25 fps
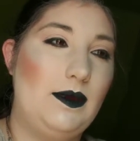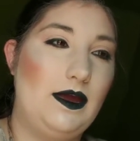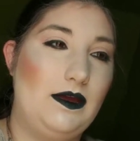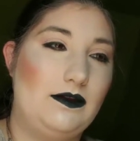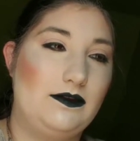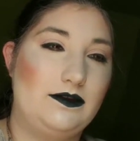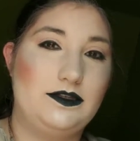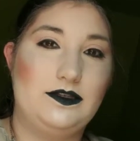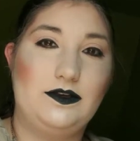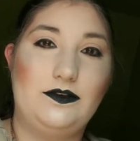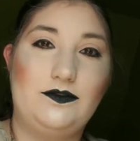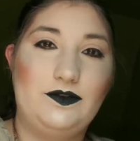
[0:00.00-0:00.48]

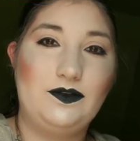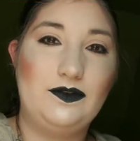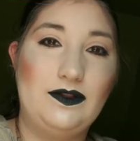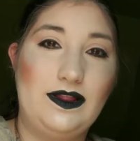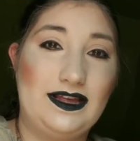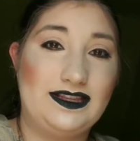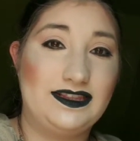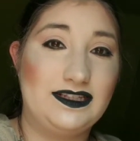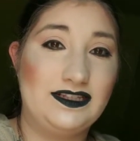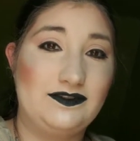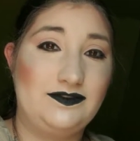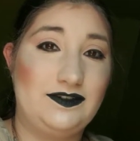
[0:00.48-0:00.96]
yeah, so if
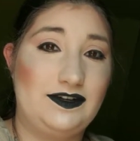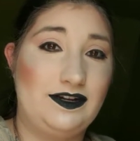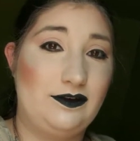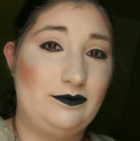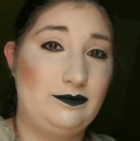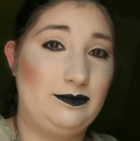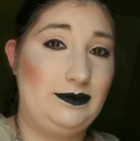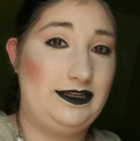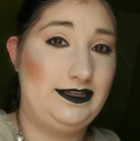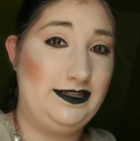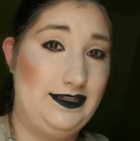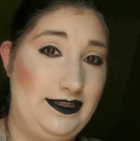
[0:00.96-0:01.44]
you like this
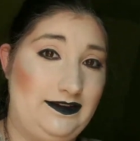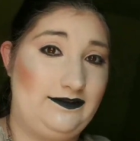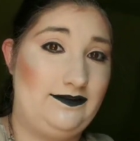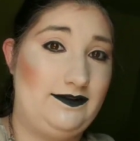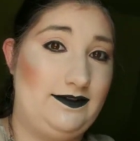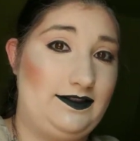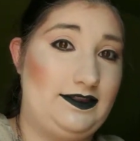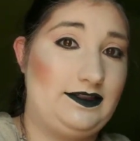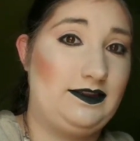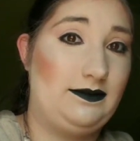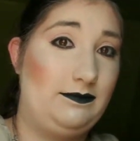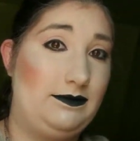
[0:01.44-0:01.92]
video, please
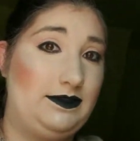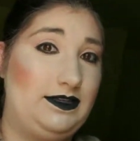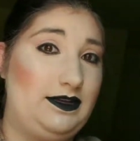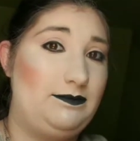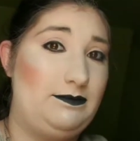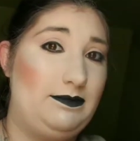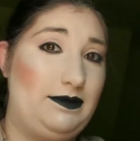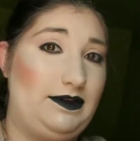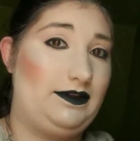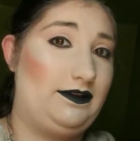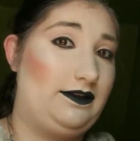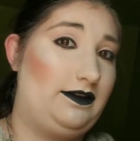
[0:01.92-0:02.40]
give it a thumbs
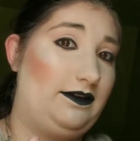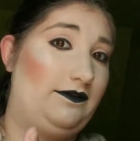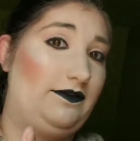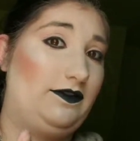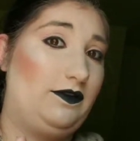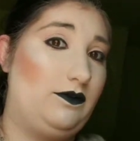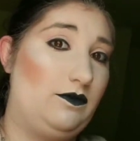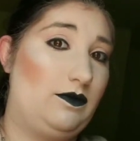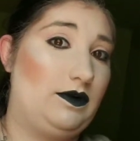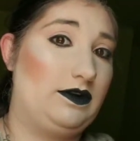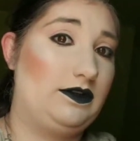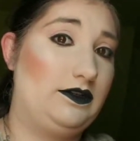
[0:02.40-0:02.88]
up, and
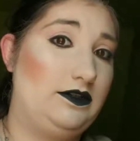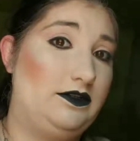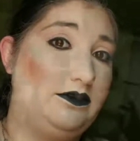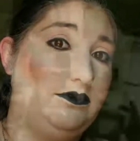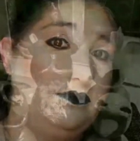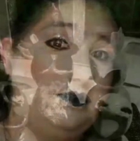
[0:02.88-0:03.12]
if you want to